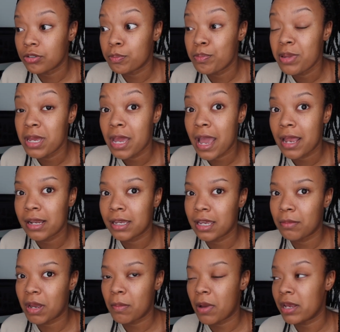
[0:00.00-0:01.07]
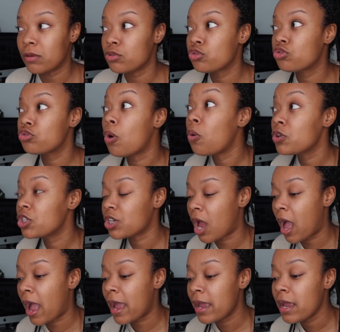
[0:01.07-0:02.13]
I was panicking my mind. I was so
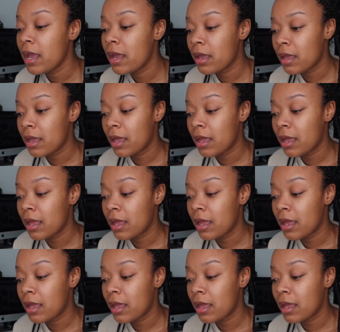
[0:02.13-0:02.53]
shy.